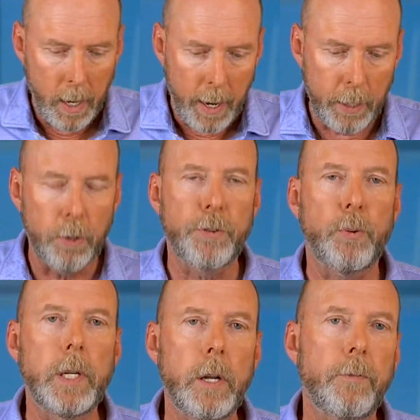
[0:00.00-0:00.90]
I heard
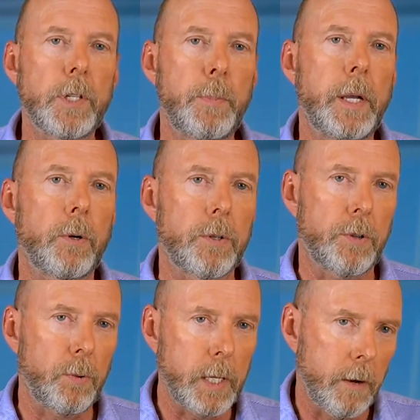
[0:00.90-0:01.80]
3 different speakers at
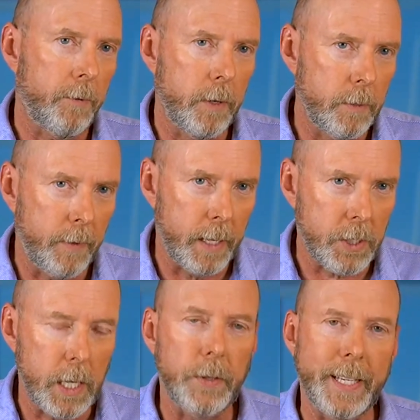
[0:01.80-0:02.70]
3 different
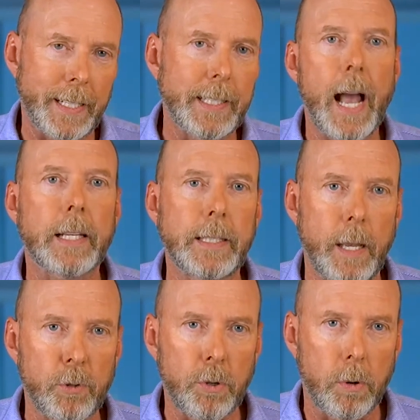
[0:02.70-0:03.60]
events tell the exact
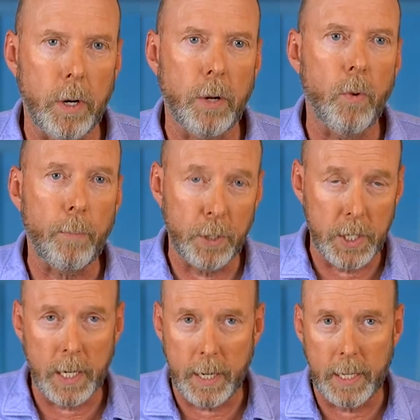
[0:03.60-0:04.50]
same story and
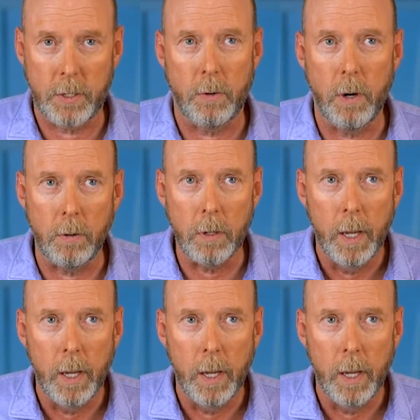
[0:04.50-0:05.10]
represent it as their own.